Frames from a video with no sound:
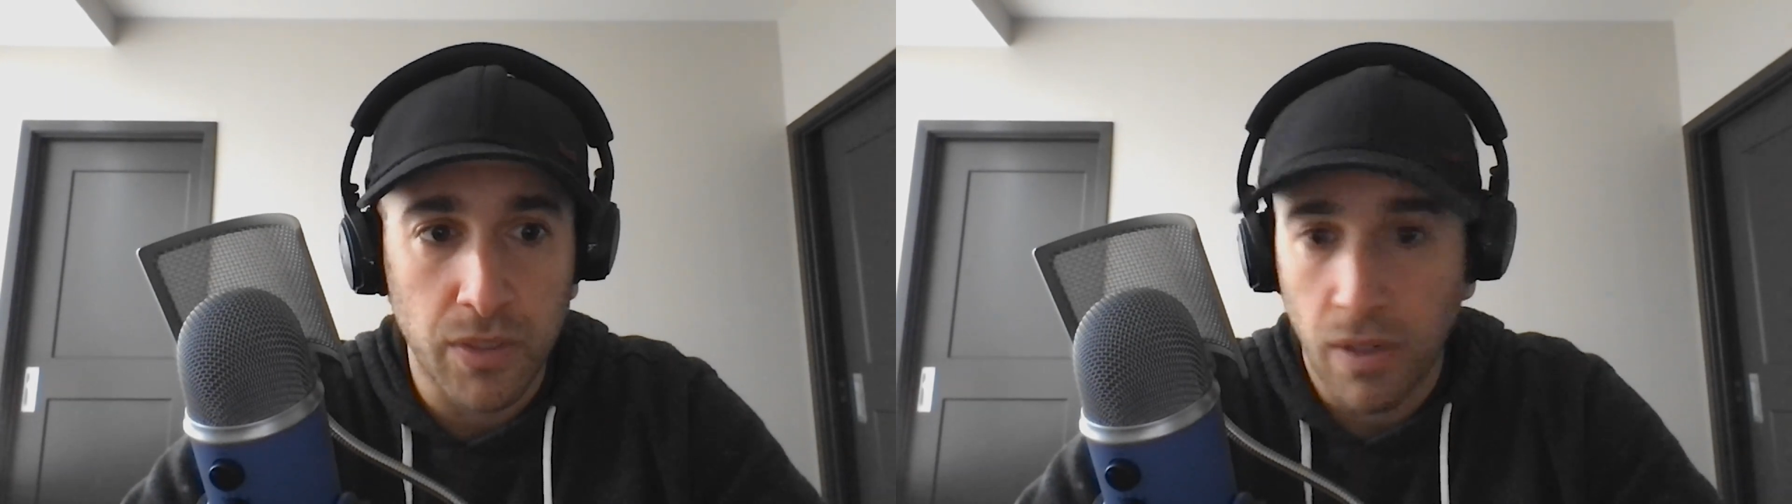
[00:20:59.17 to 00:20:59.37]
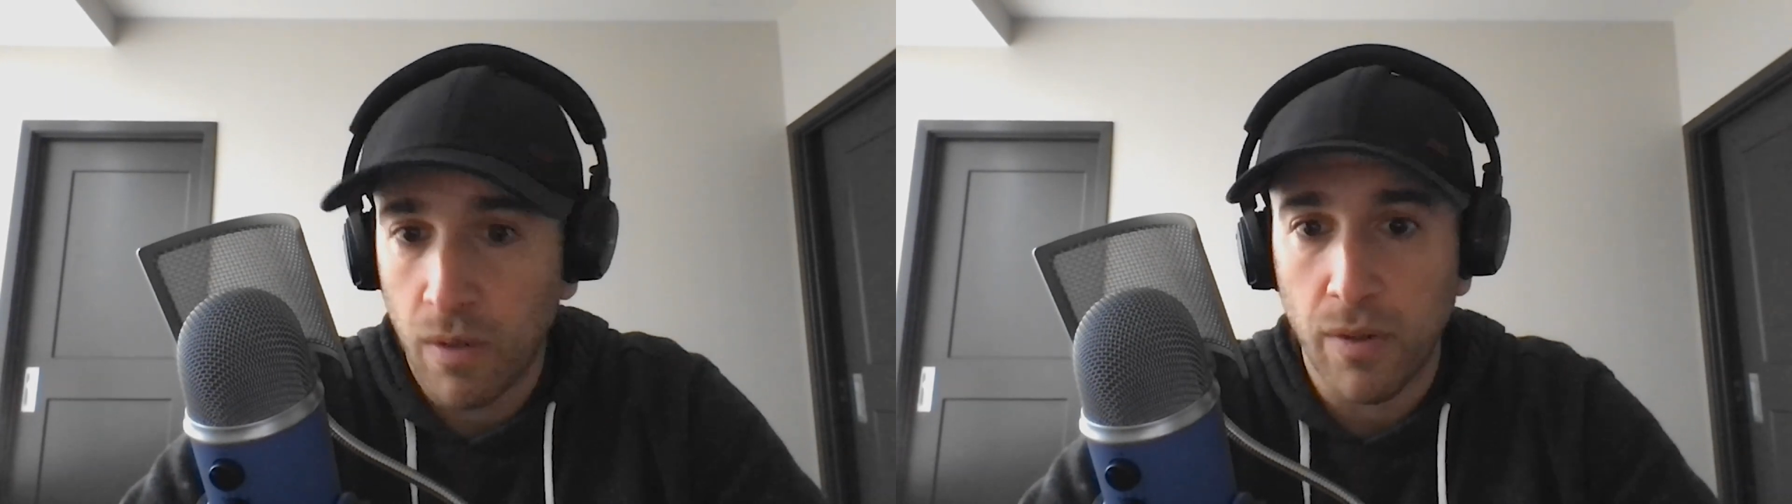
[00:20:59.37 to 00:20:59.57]

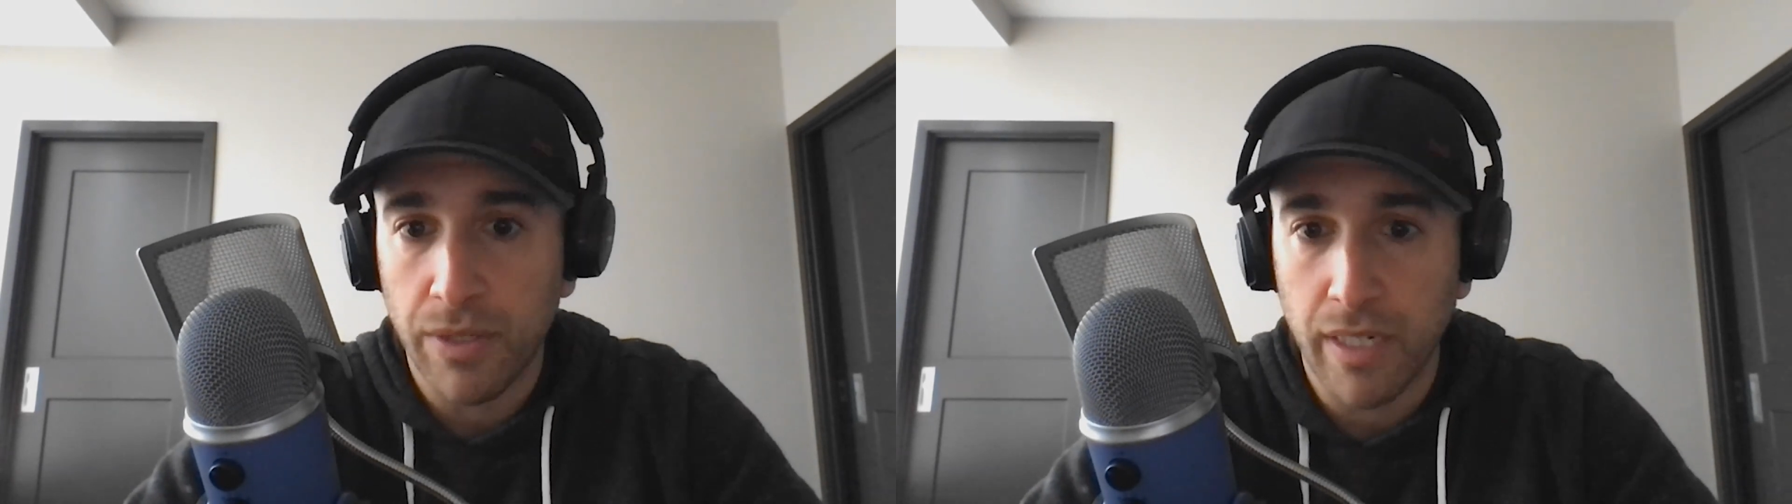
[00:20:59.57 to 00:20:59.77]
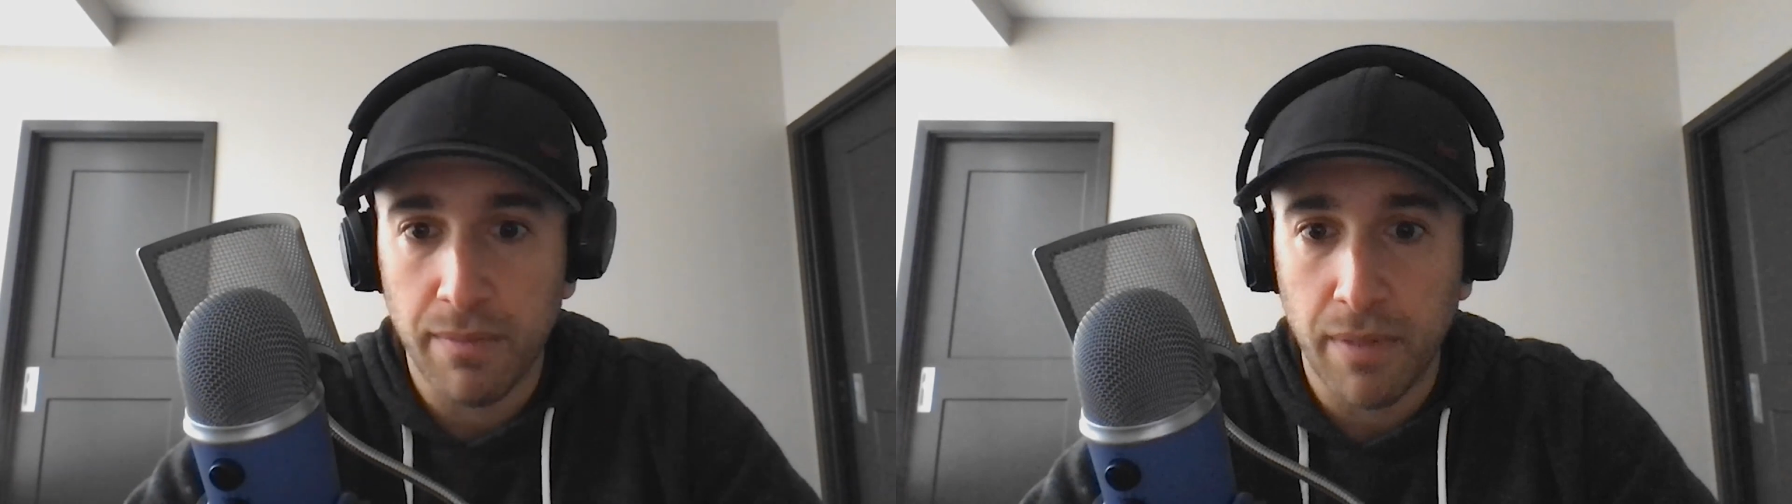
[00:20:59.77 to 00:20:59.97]
owe
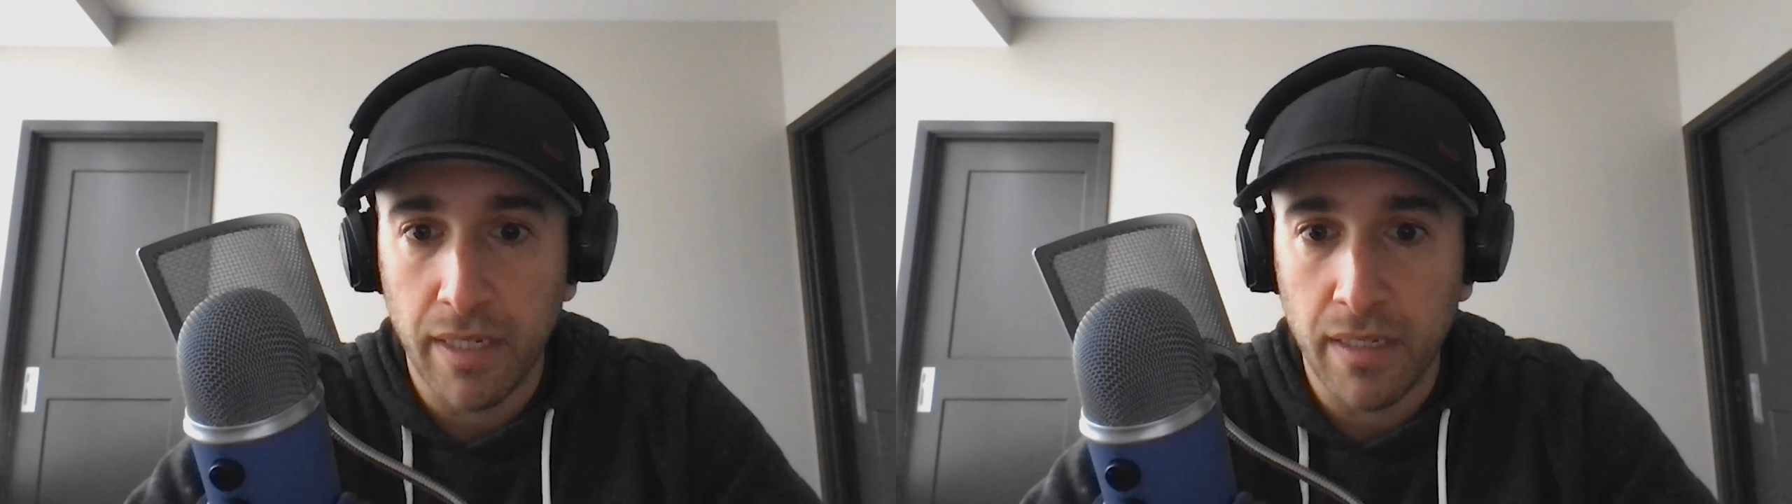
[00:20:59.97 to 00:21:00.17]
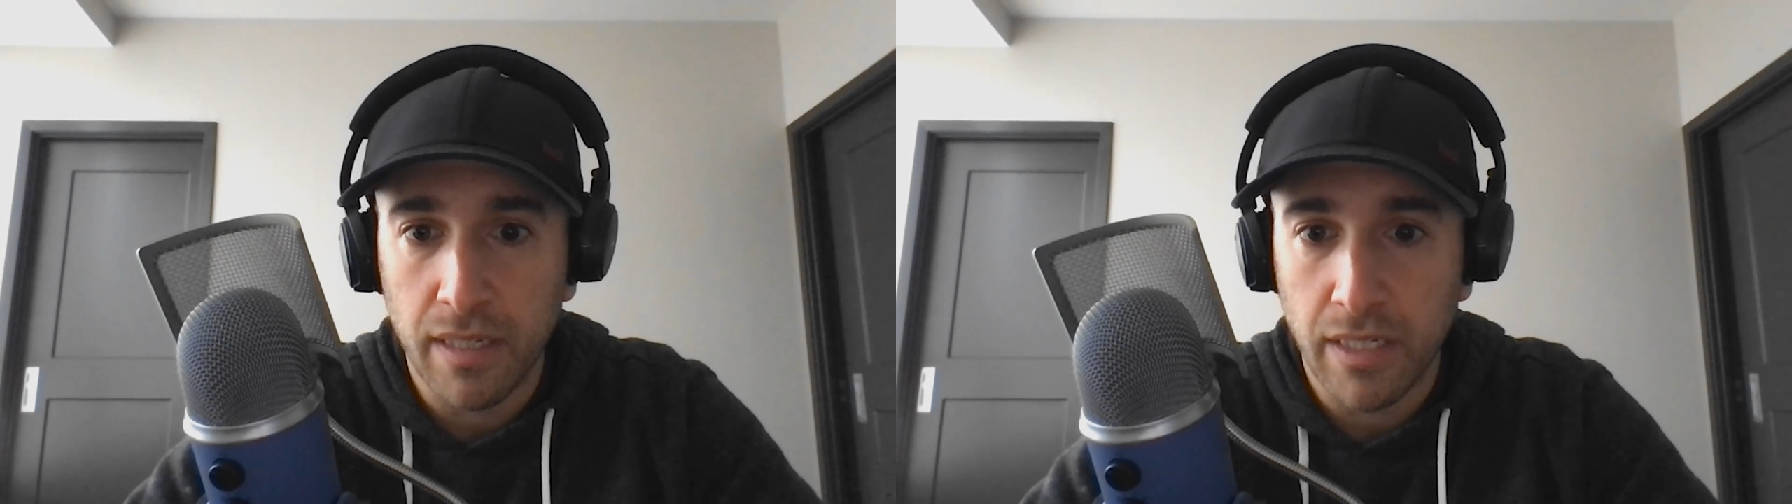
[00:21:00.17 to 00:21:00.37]
us any
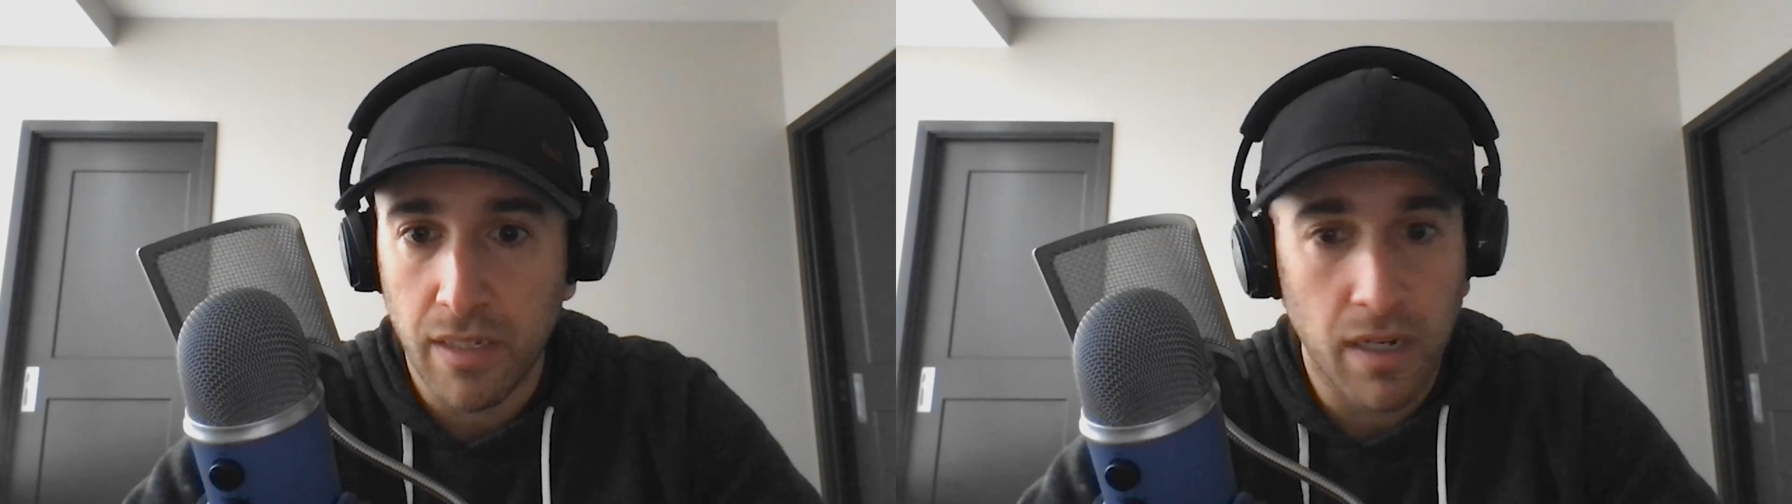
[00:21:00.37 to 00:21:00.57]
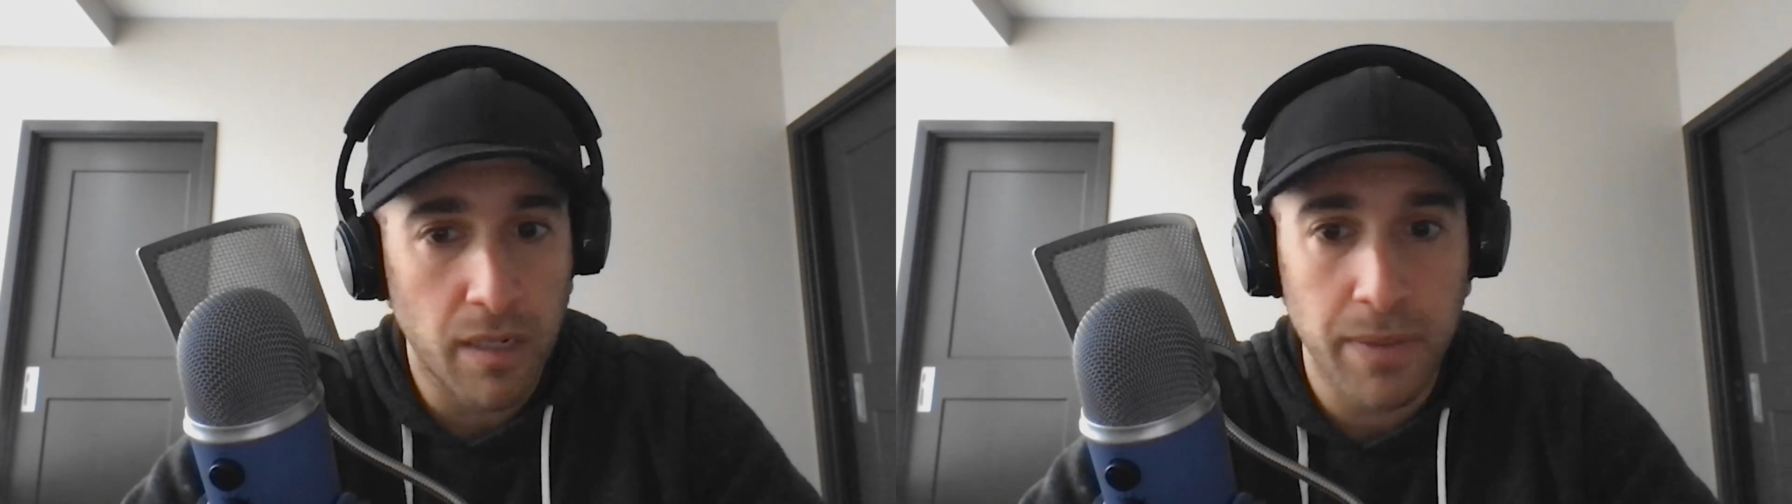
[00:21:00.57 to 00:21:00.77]
money. It's
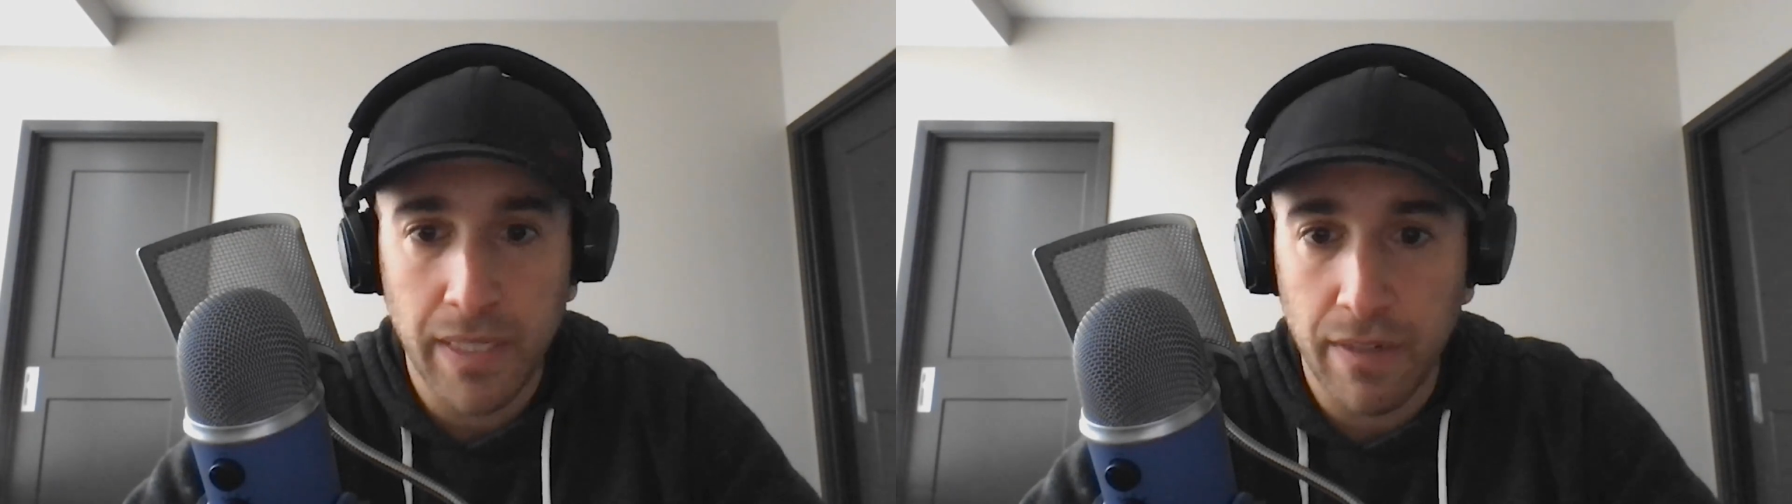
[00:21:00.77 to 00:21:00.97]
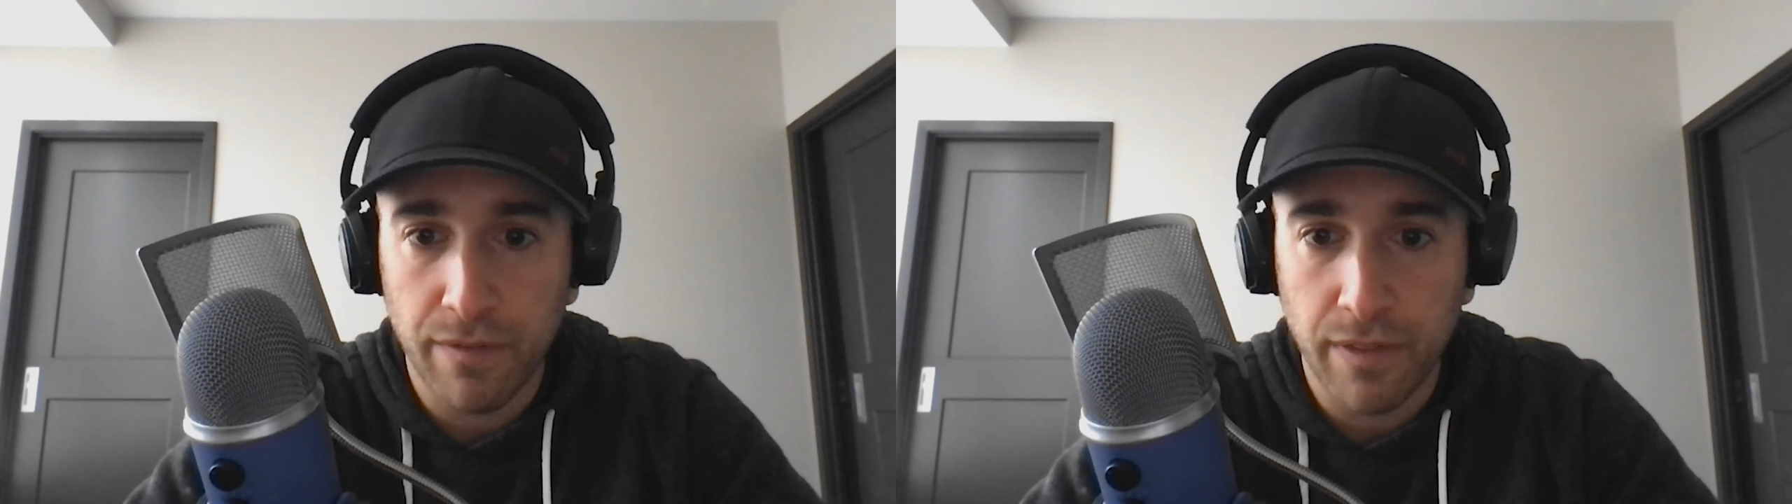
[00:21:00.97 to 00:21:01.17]

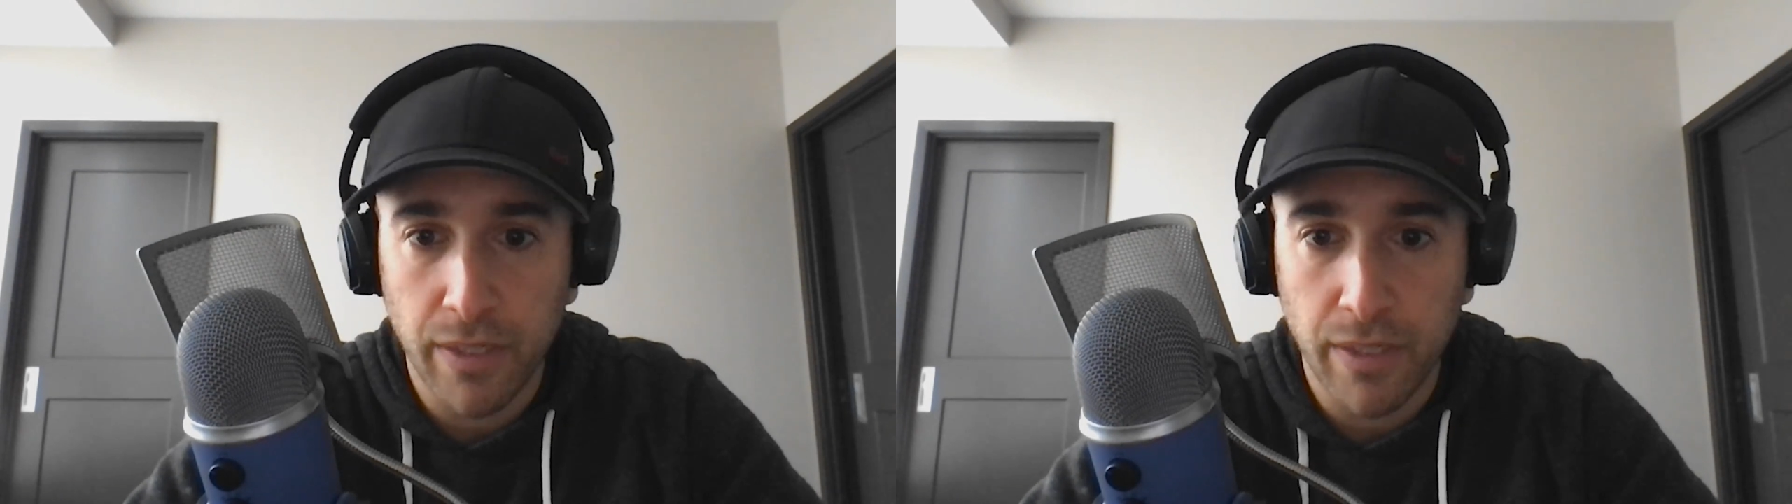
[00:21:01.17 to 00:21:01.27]
100% free.